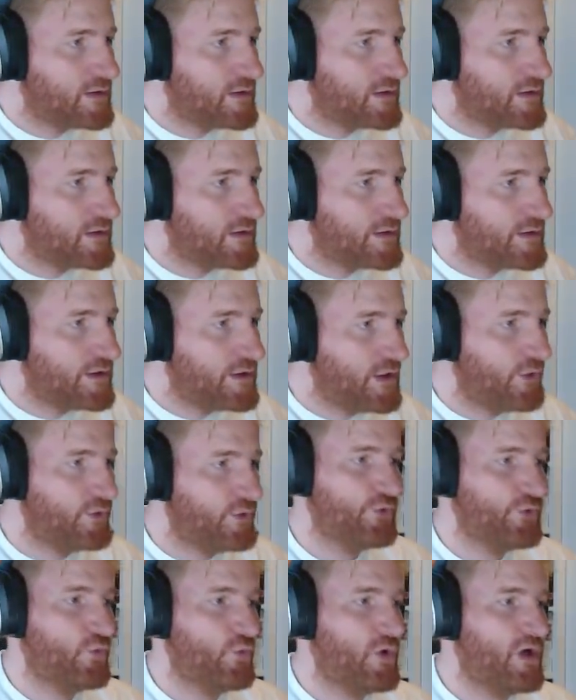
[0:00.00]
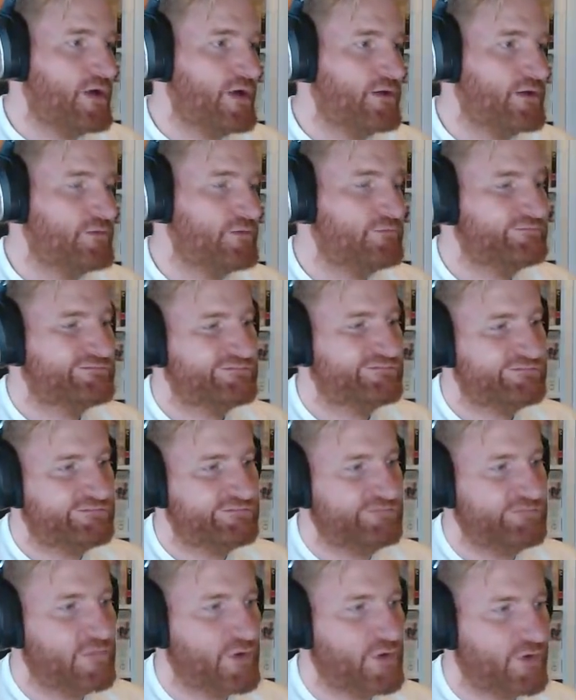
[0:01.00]
No, only 1.
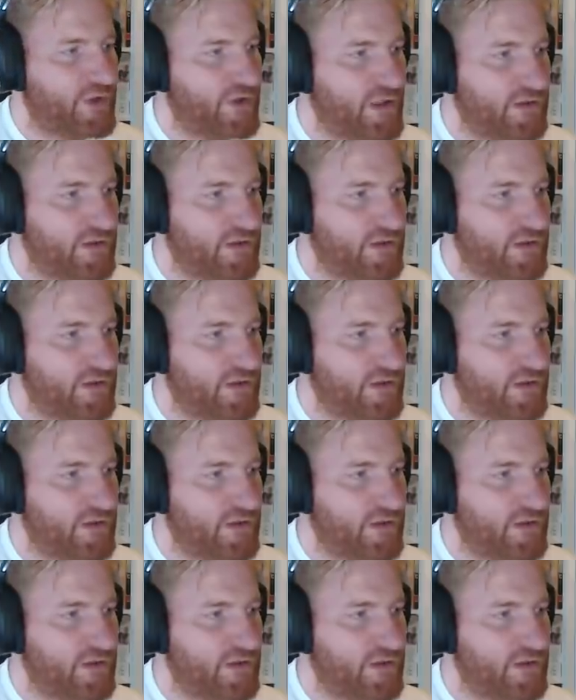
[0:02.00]
Okay.